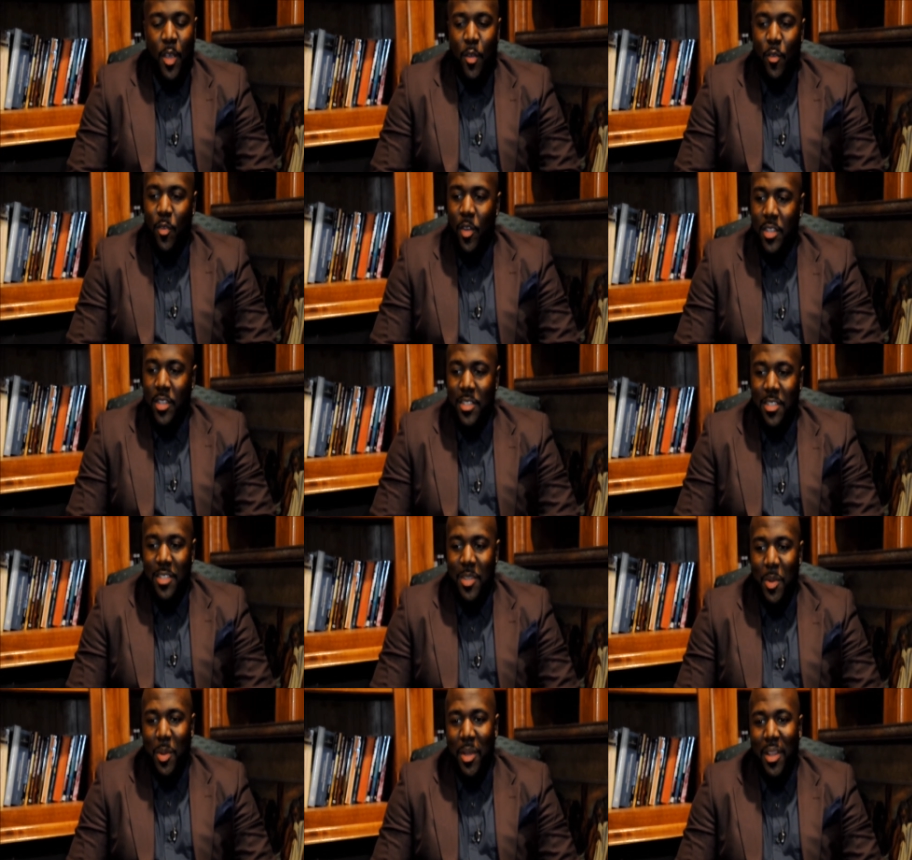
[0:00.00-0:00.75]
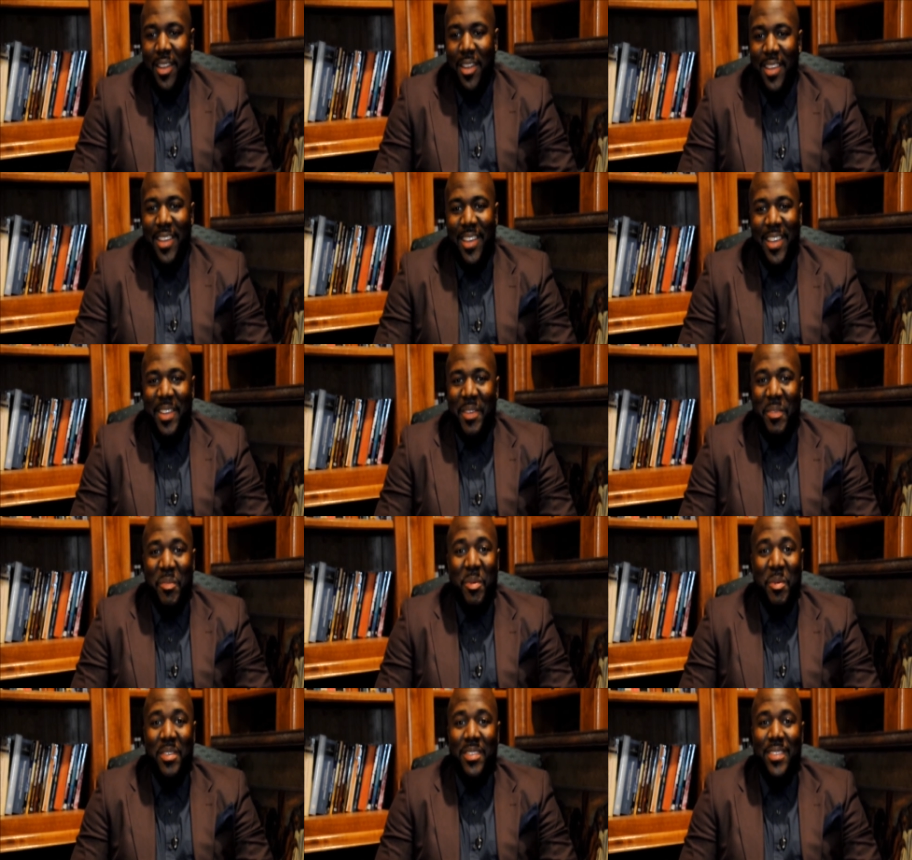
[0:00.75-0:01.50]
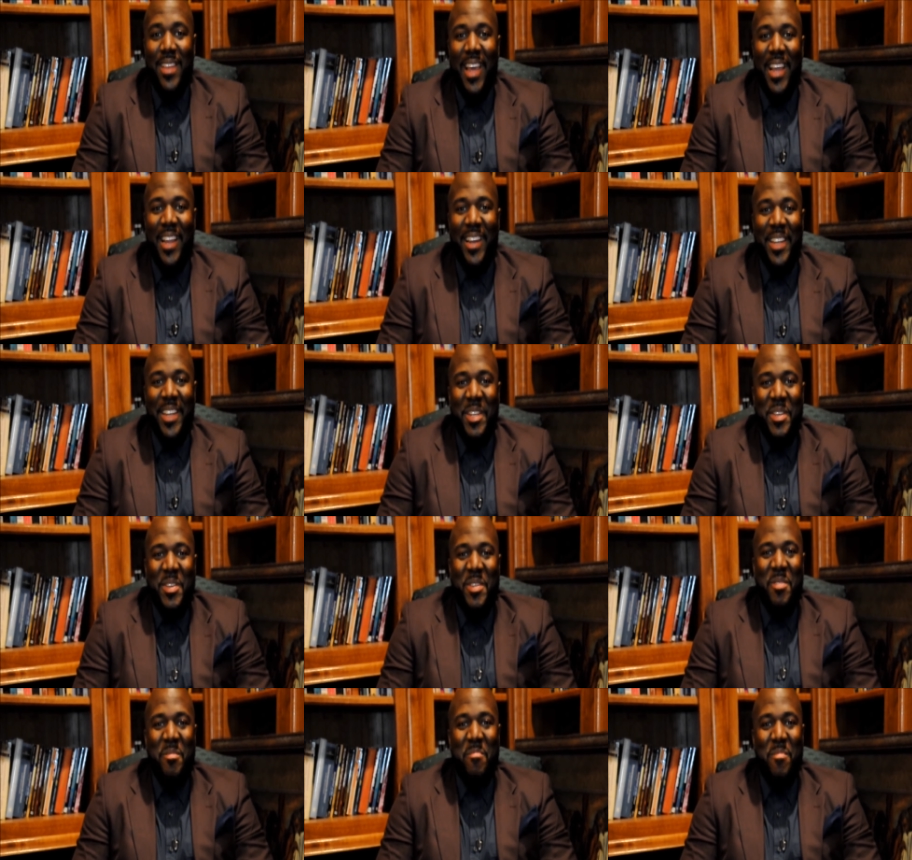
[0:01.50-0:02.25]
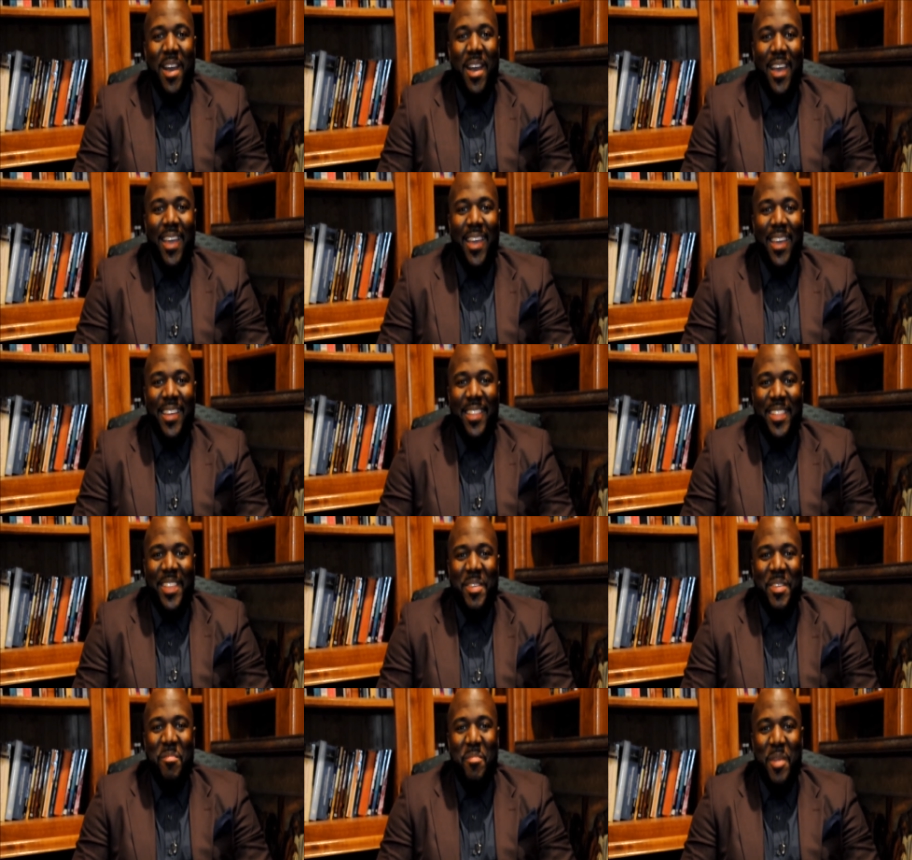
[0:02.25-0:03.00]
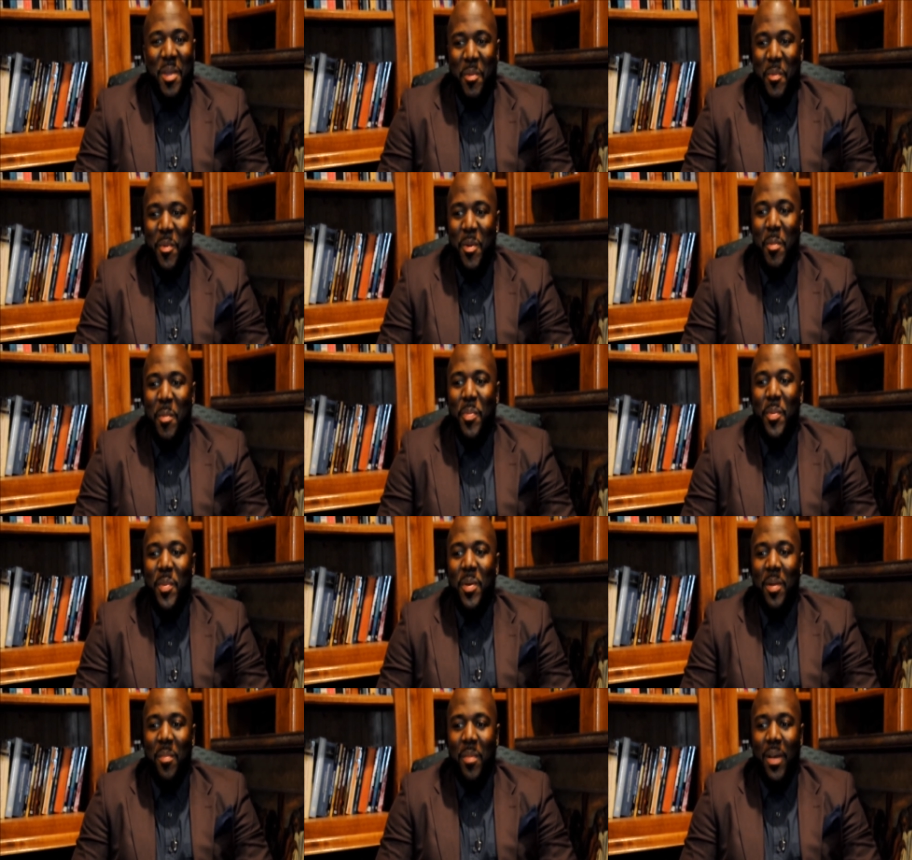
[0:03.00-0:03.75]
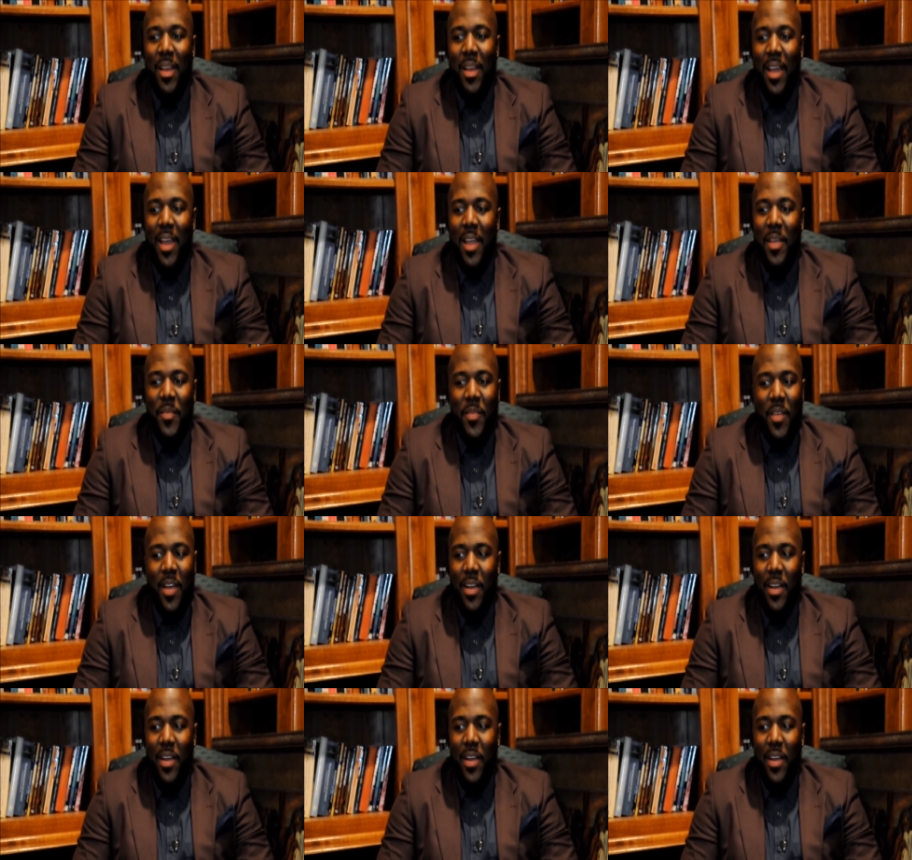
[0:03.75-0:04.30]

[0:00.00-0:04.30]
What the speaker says: Fresh and So Clean was like literally my anthem at one point in my life.